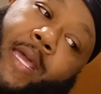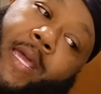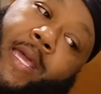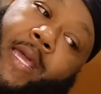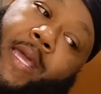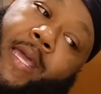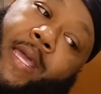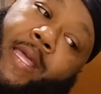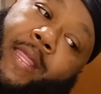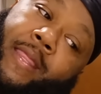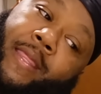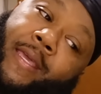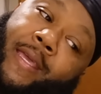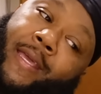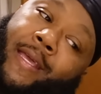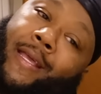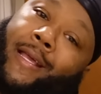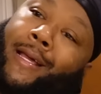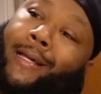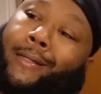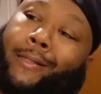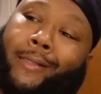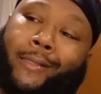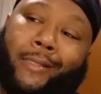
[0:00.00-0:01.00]
And then
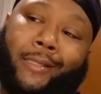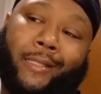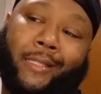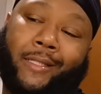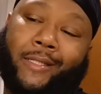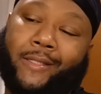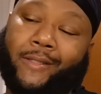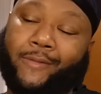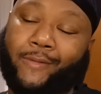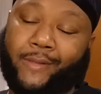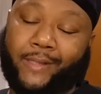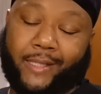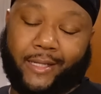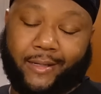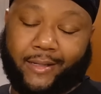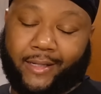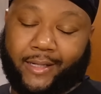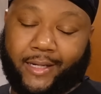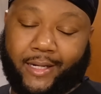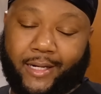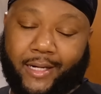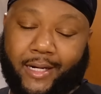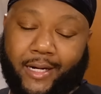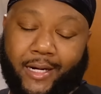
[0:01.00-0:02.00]
I was just still
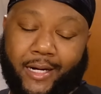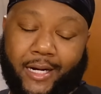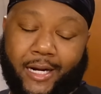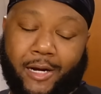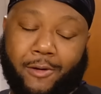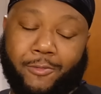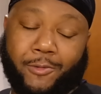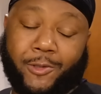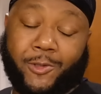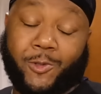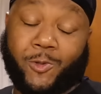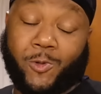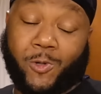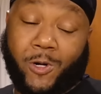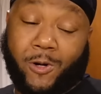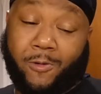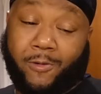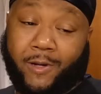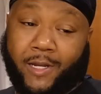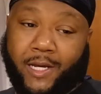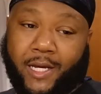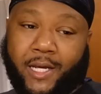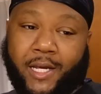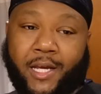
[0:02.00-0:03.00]
laying there and I was
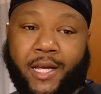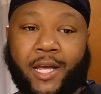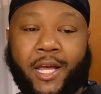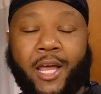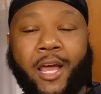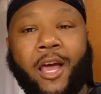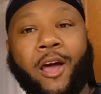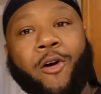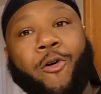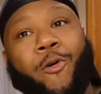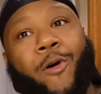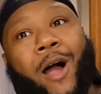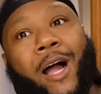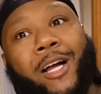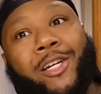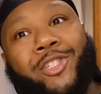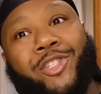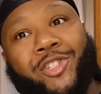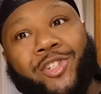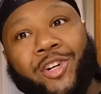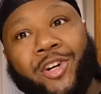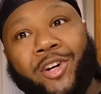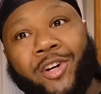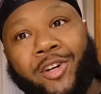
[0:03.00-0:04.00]
scrolling. Well, I
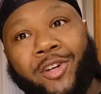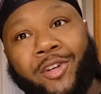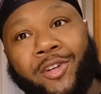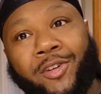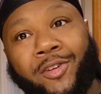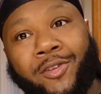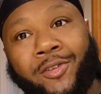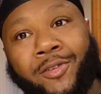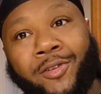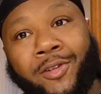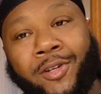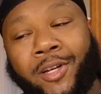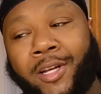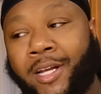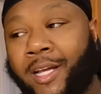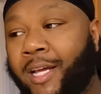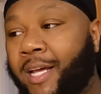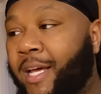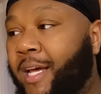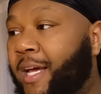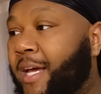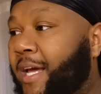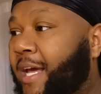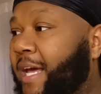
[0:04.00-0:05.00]
scroll
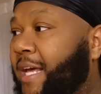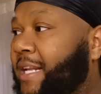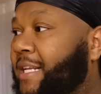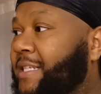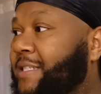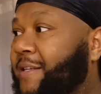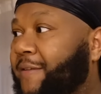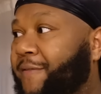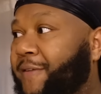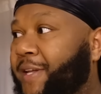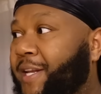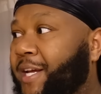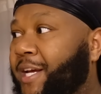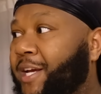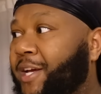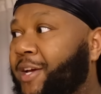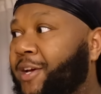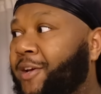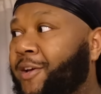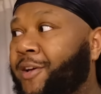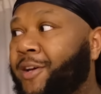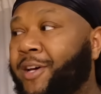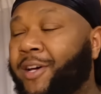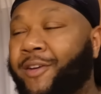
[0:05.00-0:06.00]
and there's a
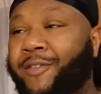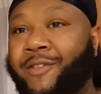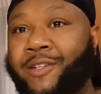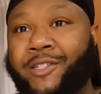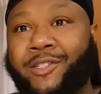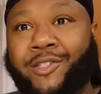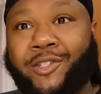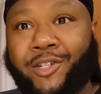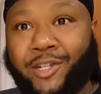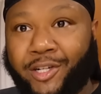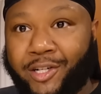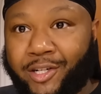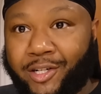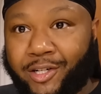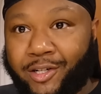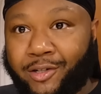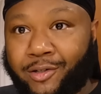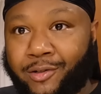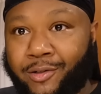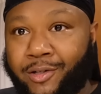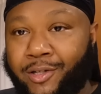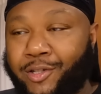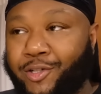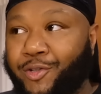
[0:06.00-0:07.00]
video of this
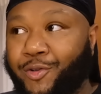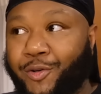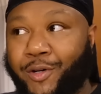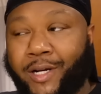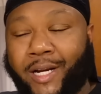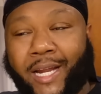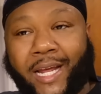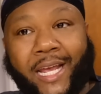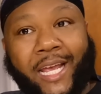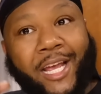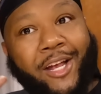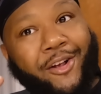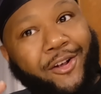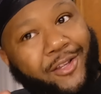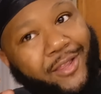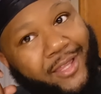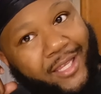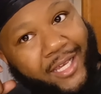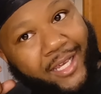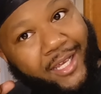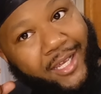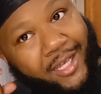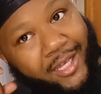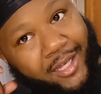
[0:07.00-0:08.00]
girl doing the ear
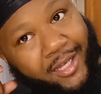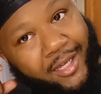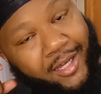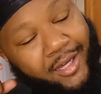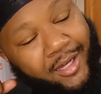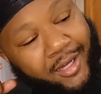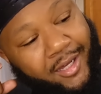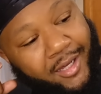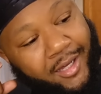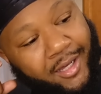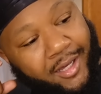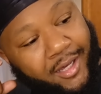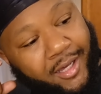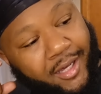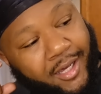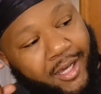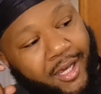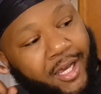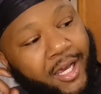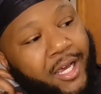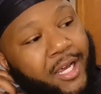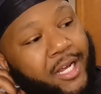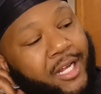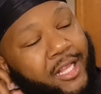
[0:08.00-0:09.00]
thing,
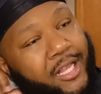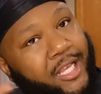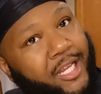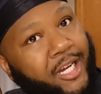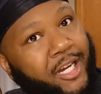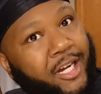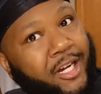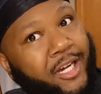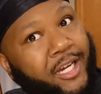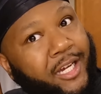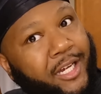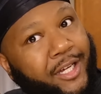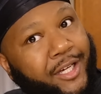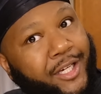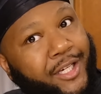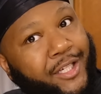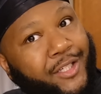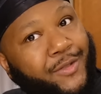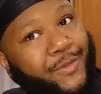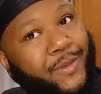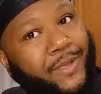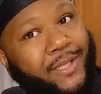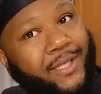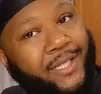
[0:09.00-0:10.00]
cleaning her
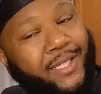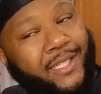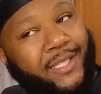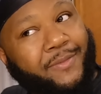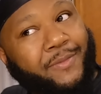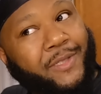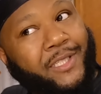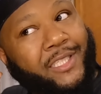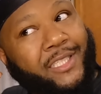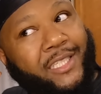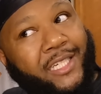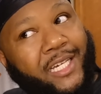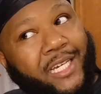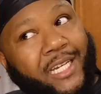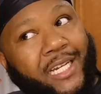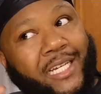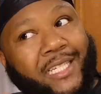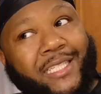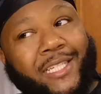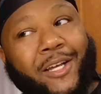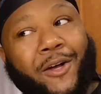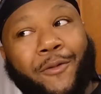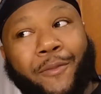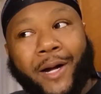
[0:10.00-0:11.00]
ears with this machine. I
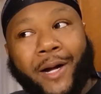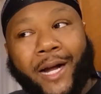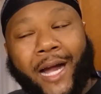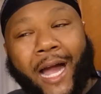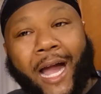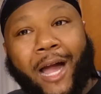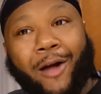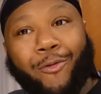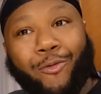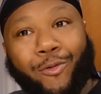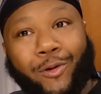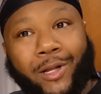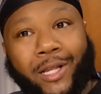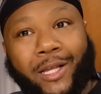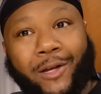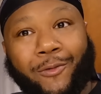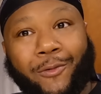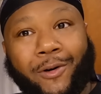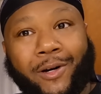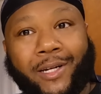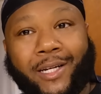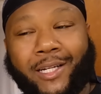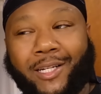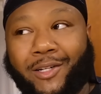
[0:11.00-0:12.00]
said, God, I really
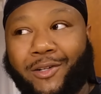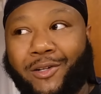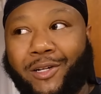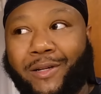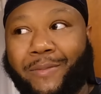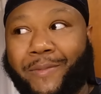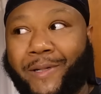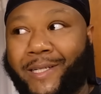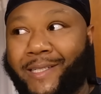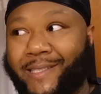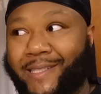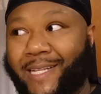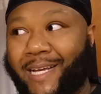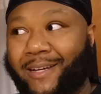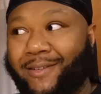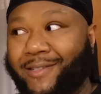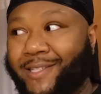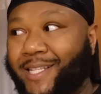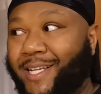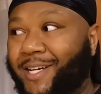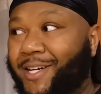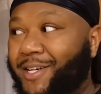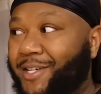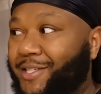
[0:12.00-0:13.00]
want to do it, but it's
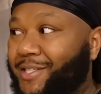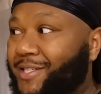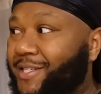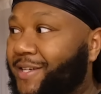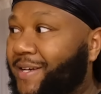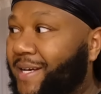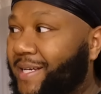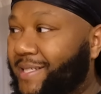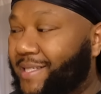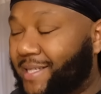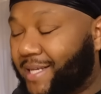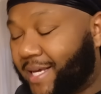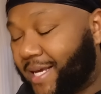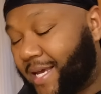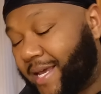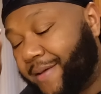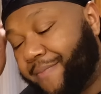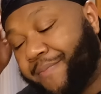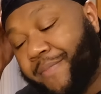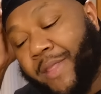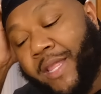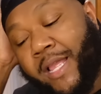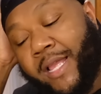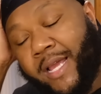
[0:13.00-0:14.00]
downstairs. So I said,
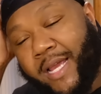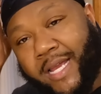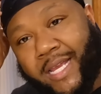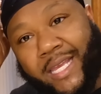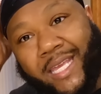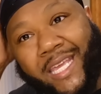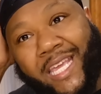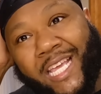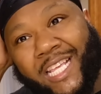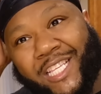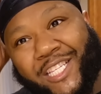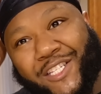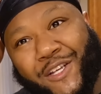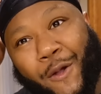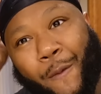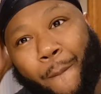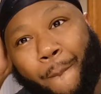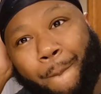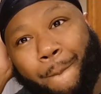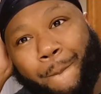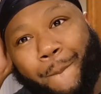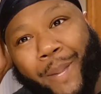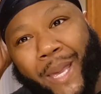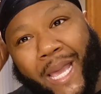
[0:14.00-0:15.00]
get your
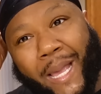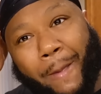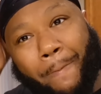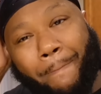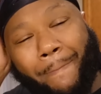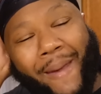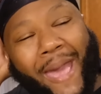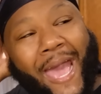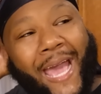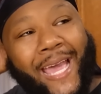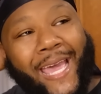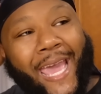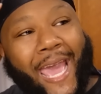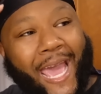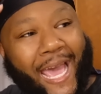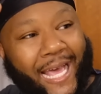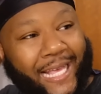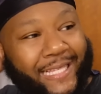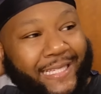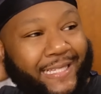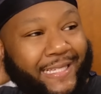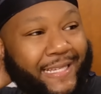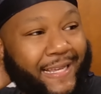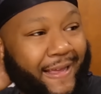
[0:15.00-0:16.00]
big back
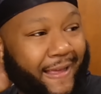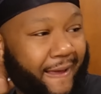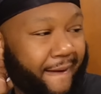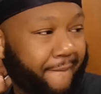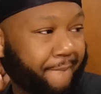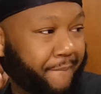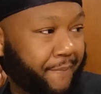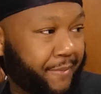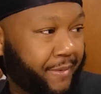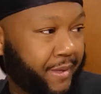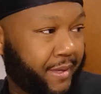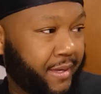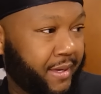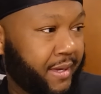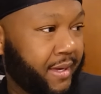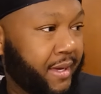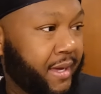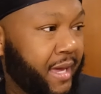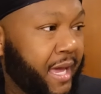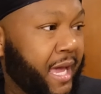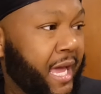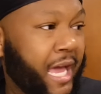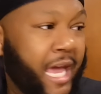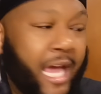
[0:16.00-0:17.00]
ass up
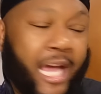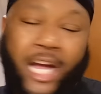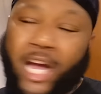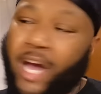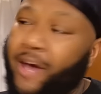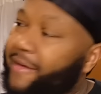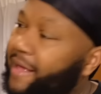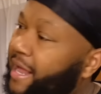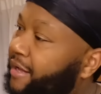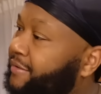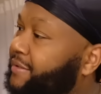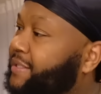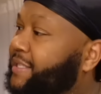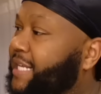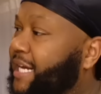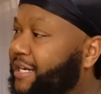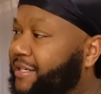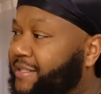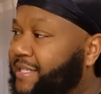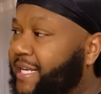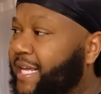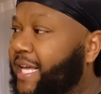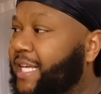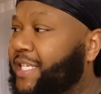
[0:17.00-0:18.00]
and go
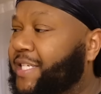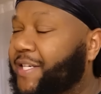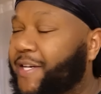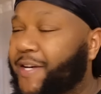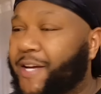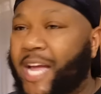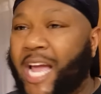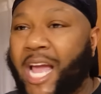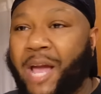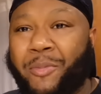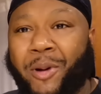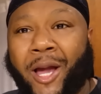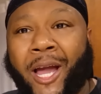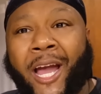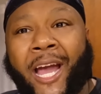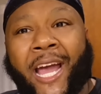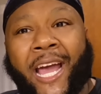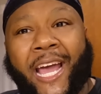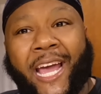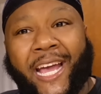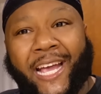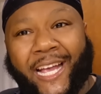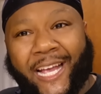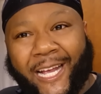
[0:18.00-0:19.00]
downstairs and get your camera
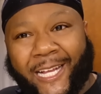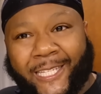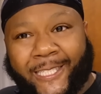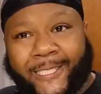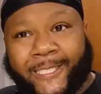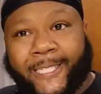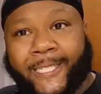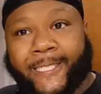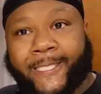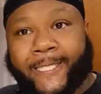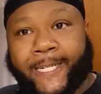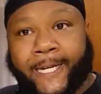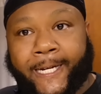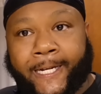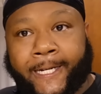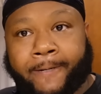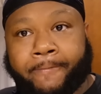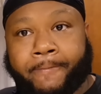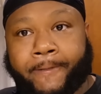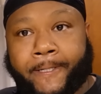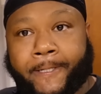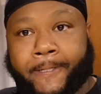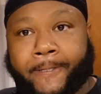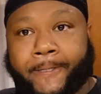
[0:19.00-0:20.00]
and get your
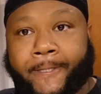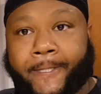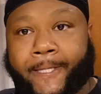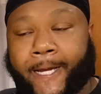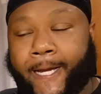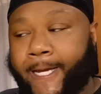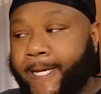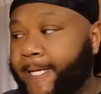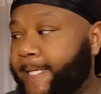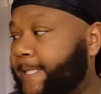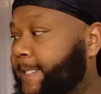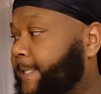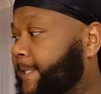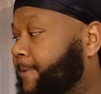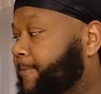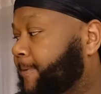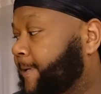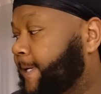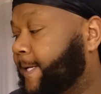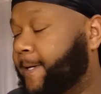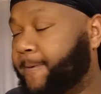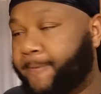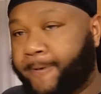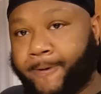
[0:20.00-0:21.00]
damn ear thing because you
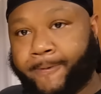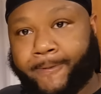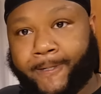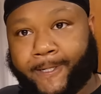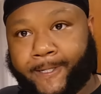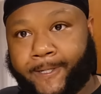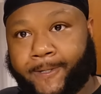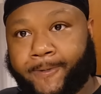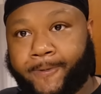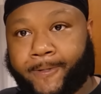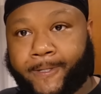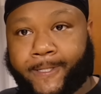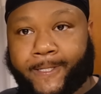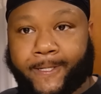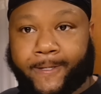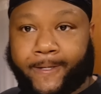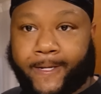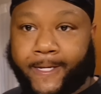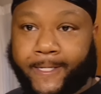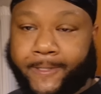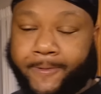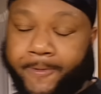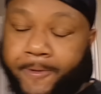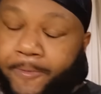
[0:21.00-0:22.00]
really want to do it. So
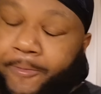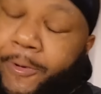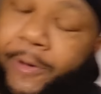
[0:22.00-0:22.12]
that's what